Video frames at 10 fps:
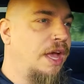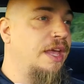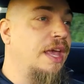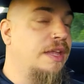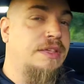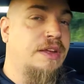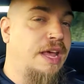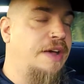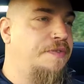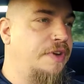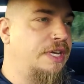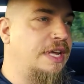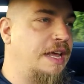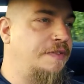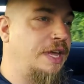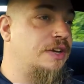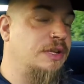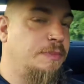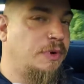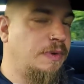Okay, so our friend Dave
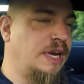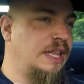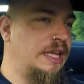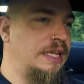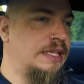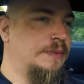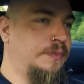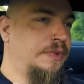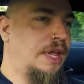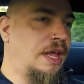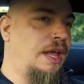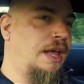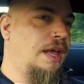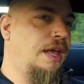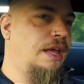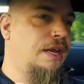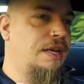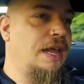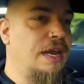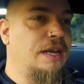actually bought one of these,
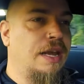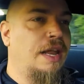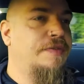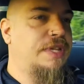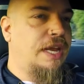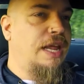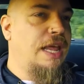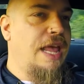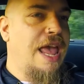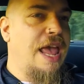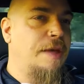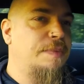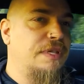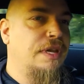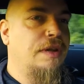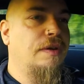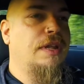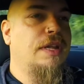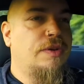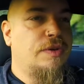and he loves it. He
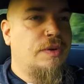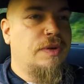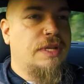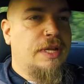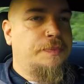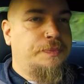absolutely adores it.